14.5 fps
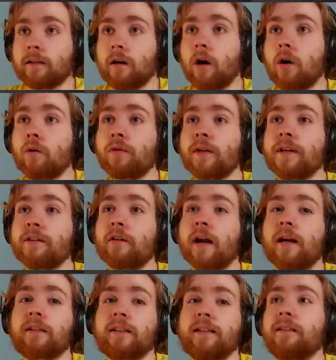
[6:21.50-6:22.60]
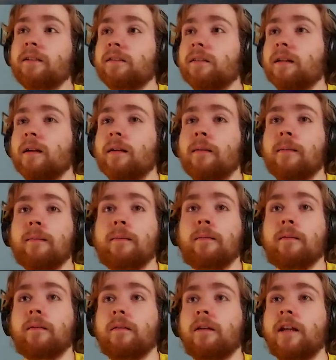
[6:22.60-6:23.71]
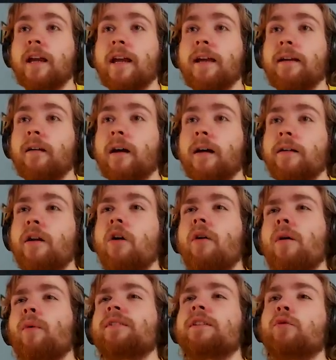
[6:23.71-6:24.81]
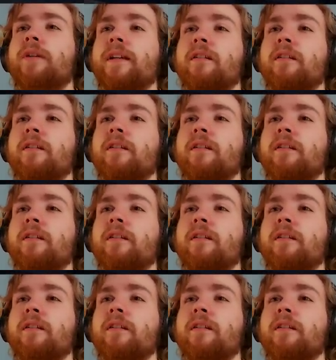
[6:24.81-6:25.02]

oh, thank you, Hardened. Uh, no, I wanted to